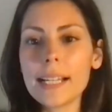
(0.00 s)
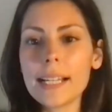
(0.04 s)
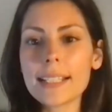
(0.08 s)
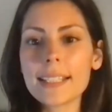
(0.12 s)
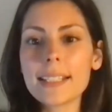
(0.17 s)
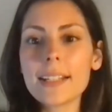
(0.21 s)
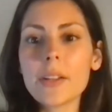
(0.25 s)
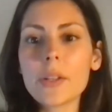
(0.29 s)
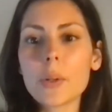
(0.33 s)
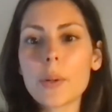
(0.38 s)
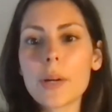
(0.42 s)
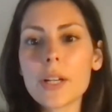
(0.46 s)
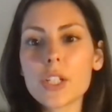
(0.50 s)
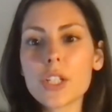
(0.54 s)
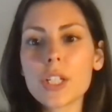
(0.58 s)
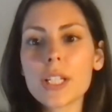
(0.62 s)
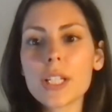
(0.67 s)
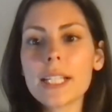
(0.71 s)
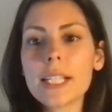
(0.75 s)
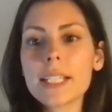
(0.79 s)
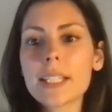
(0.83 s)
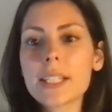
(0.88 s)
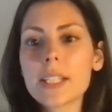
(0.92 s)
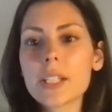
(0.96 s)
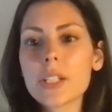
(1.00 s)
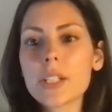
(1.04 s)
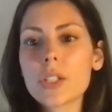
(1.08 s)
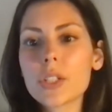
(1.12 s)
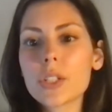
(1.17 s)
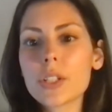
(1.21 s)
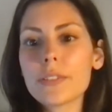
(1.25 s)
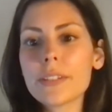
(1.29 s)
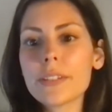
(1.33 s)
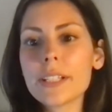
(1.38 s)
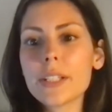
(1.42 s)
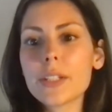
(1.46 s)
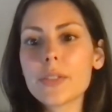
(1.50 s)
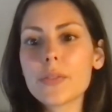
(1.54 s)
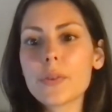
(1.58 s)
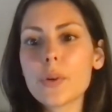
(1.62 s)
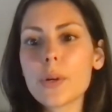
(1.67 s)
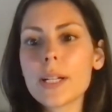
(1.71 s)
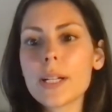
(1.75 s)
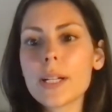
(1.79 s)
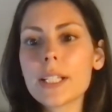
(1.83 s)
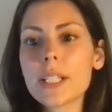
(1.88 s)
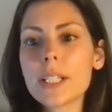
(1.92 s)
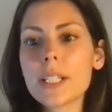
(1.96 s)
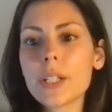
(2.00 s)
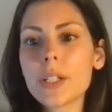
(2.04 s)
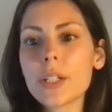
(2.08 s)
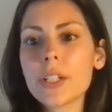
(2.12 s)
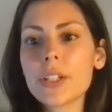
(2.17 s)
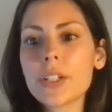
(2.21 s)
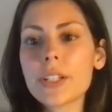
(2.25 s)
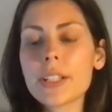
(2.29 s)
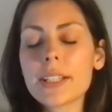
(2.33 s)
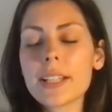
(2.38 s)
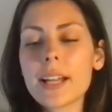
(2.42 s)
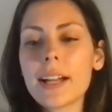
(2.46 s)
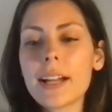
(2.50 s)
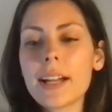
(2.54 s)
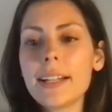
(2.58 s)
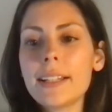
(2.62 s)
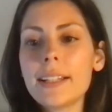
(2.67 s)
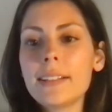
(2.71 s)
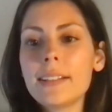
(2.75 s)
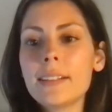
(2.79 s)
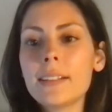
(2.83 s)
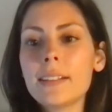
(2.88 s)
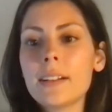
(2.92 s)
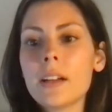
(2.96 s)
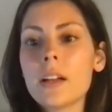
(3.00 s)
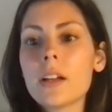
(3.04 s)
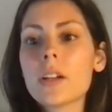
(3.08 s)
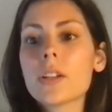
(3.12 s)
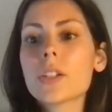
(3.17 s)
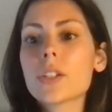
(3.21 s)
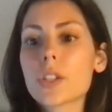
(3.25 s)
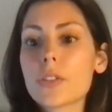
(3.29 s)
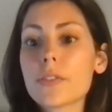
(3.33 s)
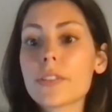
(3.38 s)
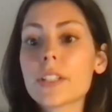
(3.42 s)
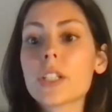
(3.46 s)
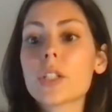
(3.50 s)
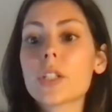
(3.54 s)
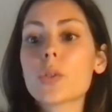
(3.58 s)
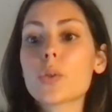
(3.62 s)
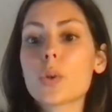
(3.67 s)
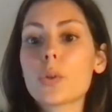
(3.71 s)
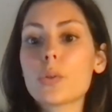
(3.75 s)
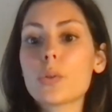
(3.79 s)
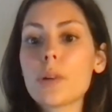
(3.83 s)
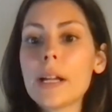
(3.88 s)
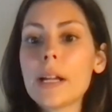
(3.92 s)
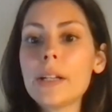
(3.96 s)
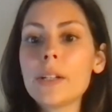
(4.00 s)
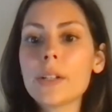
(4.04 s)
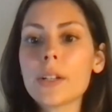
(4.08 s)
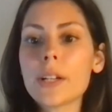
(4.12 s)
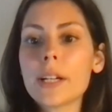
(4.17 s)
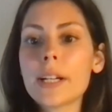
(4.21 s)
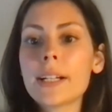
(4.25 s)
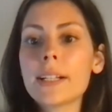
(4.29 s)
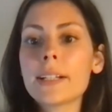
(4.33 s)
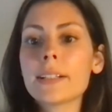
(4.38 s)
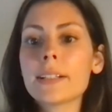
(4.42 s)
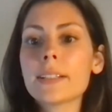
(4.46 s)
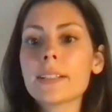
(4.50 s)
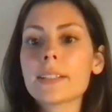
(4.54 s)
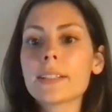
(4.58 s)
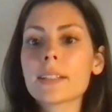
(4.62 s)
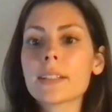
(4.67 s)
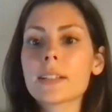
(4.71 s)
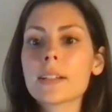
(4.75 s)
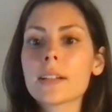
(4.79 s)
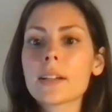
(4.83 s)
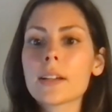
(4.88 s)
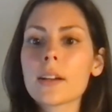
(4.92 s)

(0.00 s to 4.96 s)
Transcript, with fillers: has another question is the service for interior design services or renderings